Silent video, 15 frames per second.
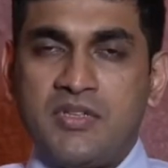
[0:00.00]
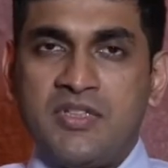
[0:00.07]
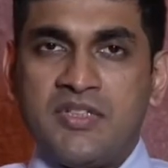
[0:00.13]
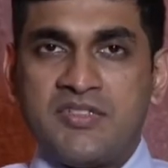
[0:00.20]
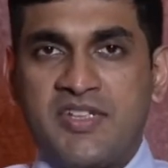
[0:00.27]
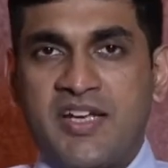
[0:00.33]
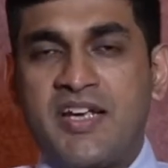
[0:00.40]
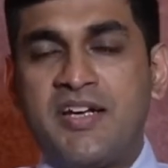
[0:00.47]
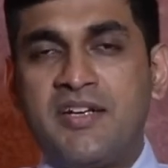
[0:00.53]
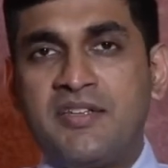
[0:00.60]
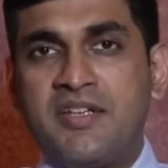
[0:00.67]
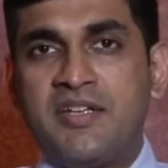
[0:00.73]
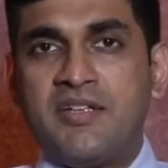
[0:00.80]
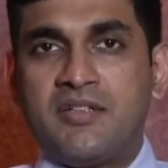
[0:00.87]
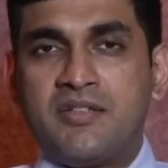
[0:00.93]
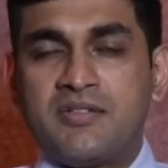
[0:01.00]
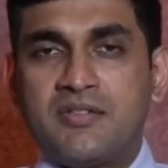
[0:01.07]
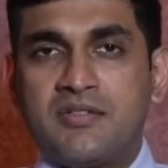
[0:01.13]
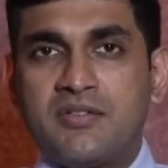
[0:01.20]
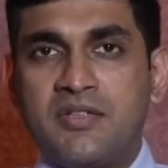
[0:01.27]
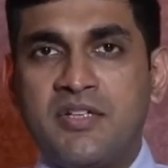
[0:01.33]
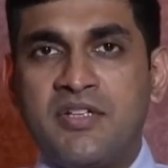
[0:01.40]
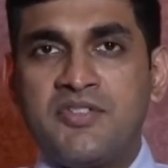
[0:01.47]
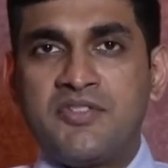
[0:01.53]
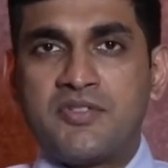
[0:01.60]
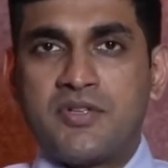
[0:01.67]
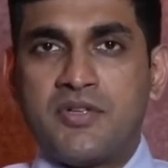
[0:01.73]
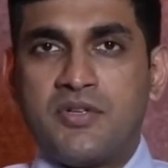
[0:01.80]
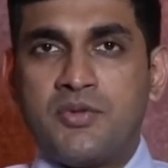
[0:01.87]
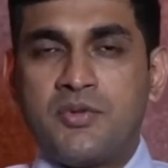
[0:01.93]
The second thing
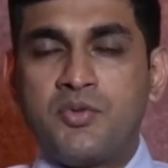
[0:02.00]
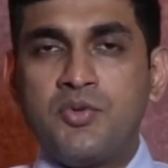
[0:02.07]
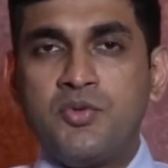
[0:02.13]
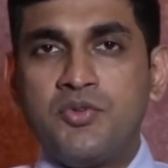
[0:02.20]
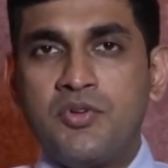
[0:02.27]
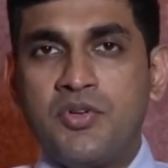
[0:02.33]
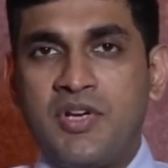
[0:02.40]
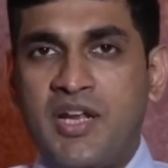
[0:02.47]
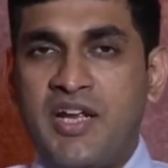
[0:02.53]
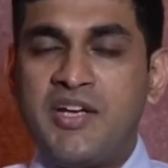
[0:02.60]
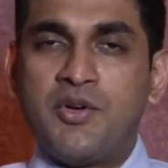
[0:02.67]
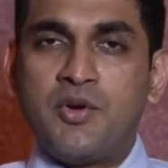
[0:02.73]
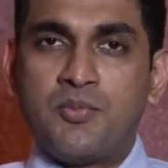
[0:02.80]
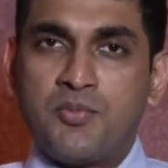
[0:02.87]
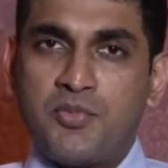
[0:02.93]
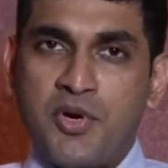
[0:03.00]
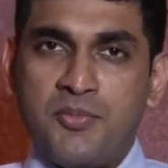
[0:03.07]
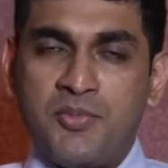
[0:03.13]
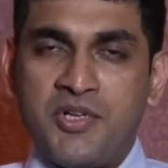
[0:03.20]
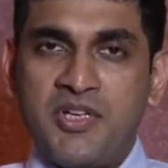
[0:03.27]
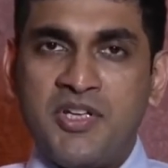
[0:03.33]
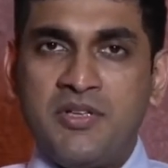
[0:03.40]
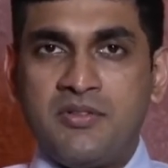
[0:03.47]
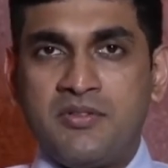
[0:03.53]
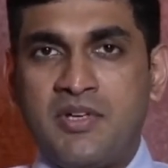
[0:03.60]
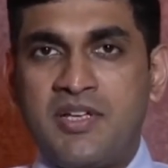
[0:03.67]
is to lie down properly.